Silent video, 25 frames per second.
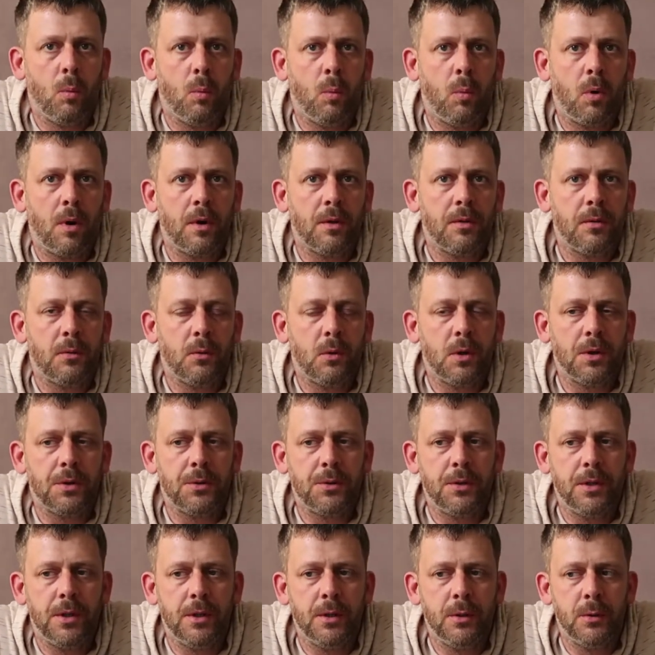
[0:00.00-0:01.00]
what I thought
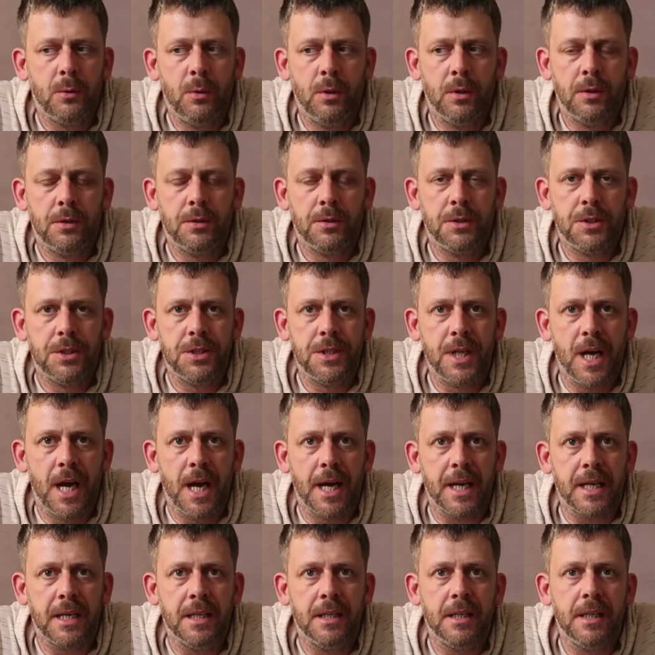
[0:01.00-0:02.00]
I'd do
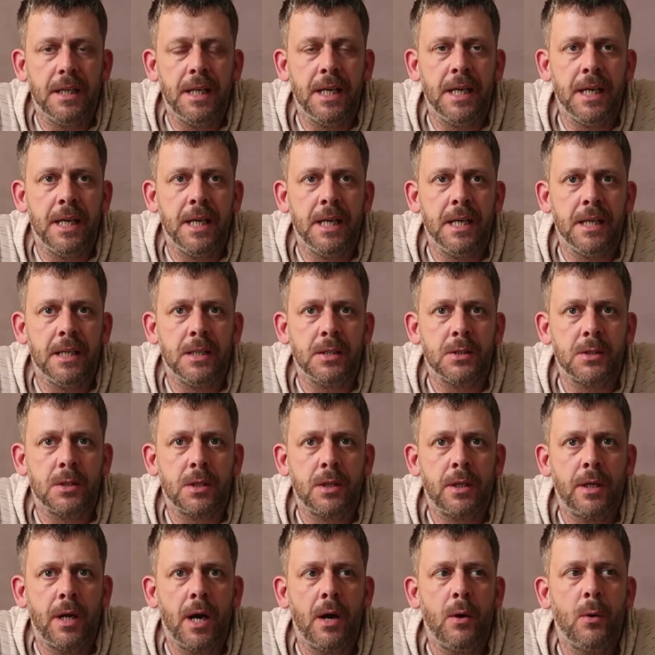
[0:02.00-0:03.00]
today is
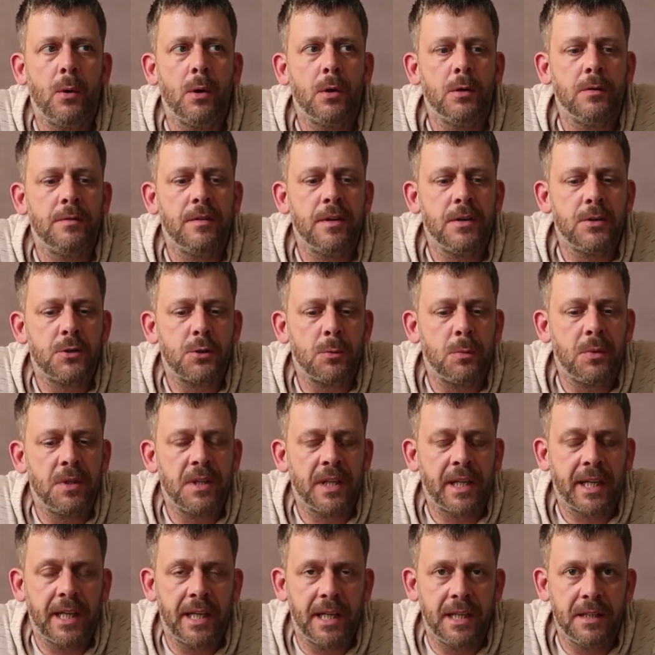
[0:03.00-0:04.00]
go over some of
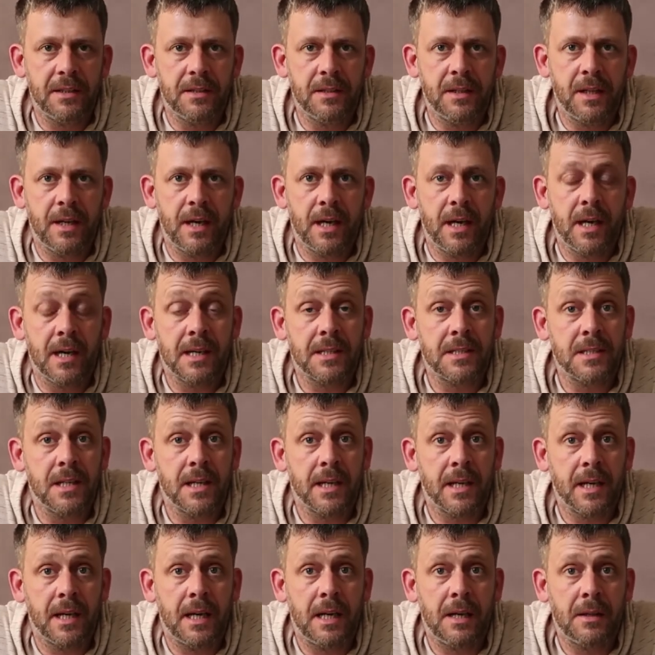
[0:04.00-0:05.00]
the kit that I
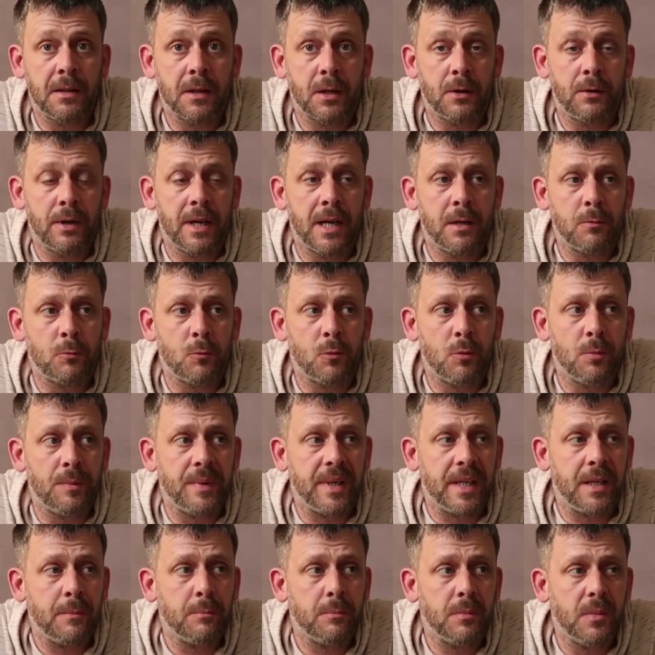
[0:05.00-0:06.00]
take out on the ground with
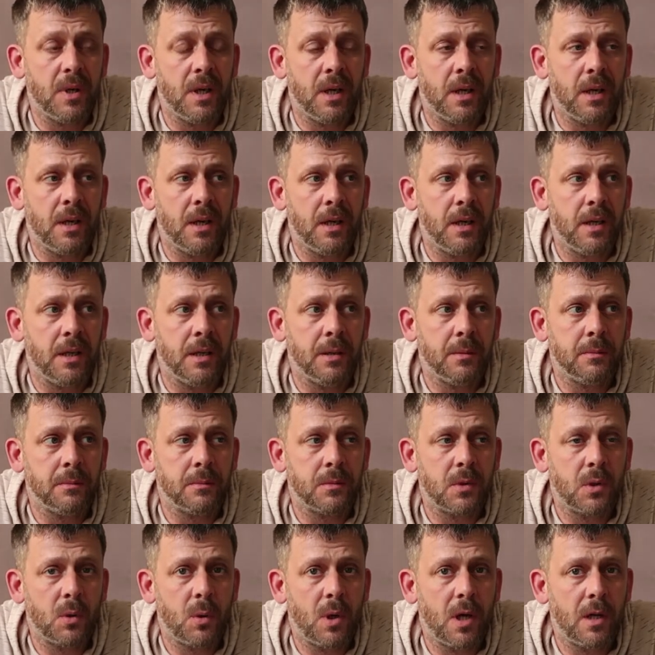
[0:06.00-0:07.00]
me.
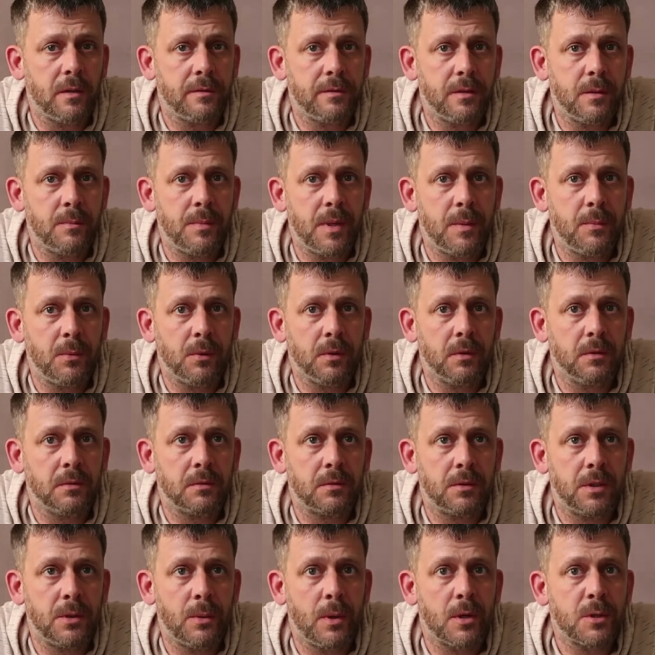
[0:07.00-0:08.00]
Quite a few people
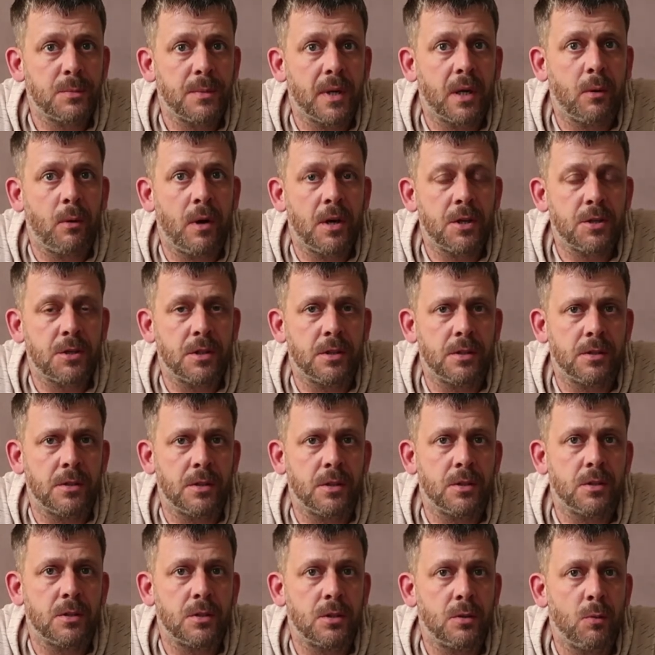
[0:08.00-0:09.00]
do ask me
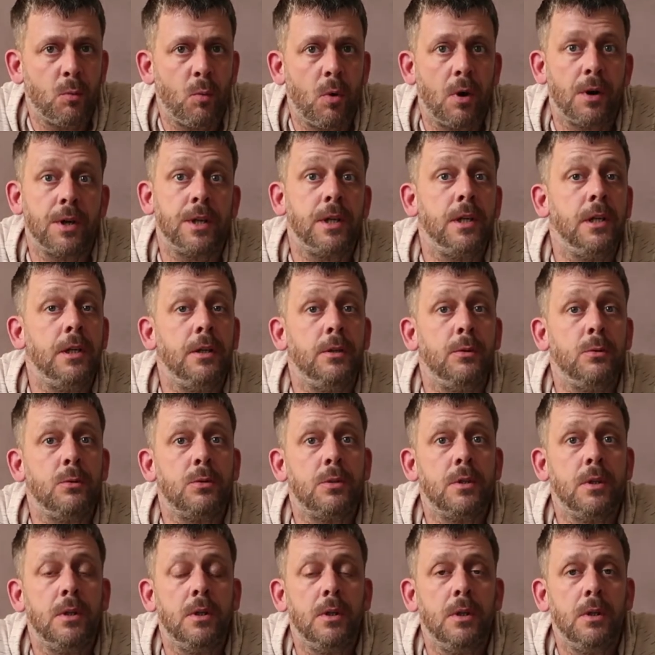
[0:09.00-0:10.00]
questions as to what I
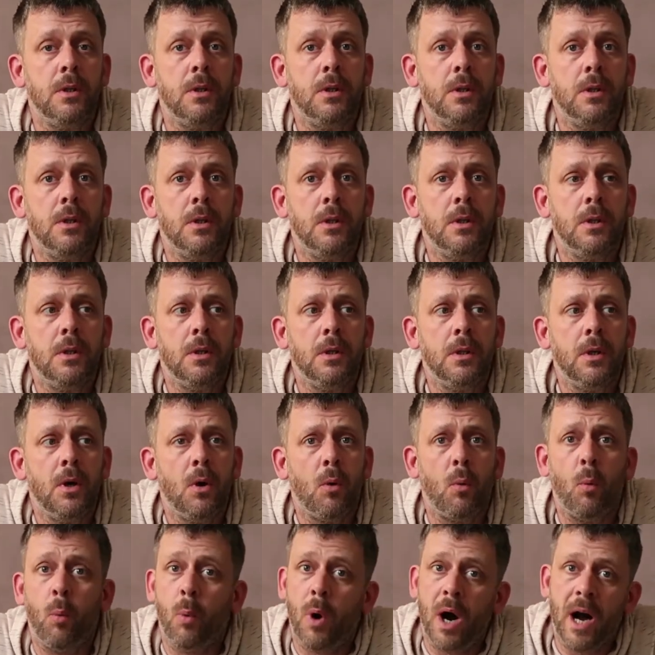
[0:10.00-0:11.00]
use,
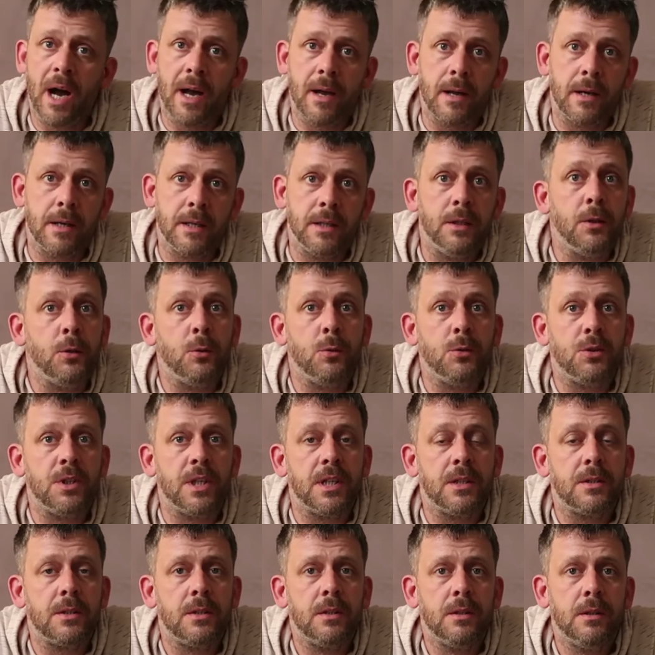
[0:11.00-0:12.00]
why I use
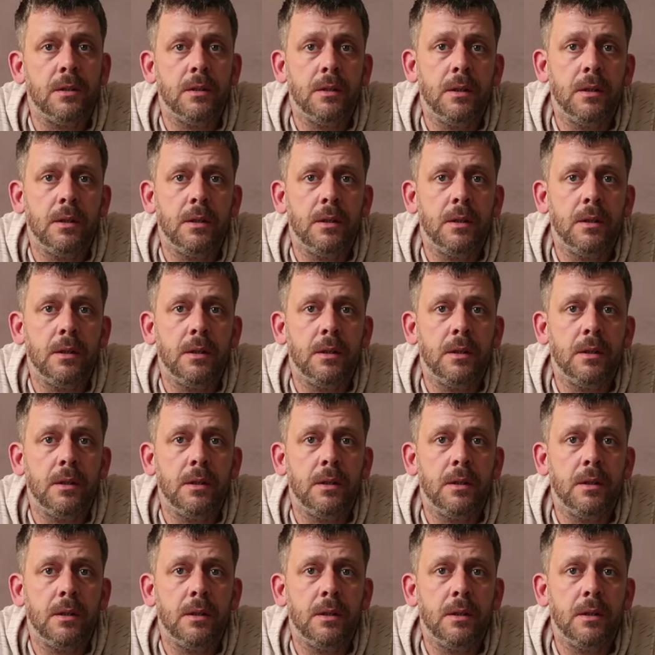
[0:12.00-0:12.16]
it.